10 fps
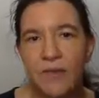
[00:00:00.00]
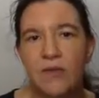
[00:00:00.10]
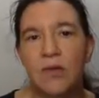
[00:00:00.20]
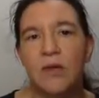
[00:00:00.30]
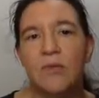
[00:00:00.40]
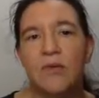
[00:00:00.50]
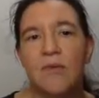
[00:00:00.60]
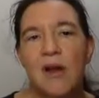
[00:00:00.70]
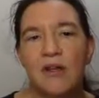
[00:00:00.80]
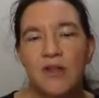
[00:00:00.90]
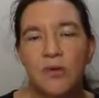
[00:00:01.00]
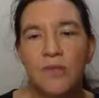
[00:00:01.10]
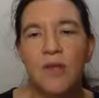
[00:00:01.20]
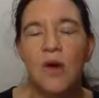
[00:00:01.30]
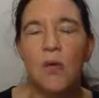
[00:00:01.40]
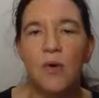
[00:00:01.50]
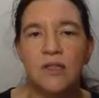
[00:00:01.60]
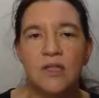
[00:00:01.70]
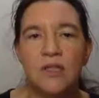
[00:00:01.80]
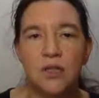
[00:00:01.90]
So that, mind you,
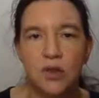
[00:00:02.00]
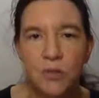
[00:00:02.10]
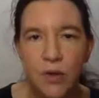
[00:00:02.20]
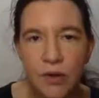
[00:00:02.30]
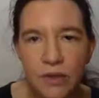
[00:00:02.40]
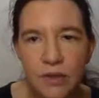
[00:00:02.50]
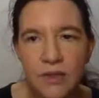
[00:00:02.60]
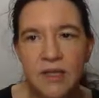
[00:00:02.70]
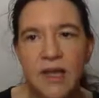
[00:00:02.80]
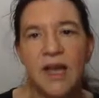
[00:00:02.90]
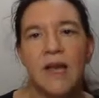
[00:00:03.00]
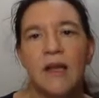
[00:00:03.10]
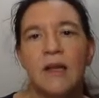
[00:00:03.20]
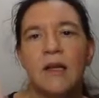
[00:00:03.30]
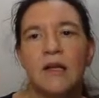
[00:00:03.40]
was the smallest k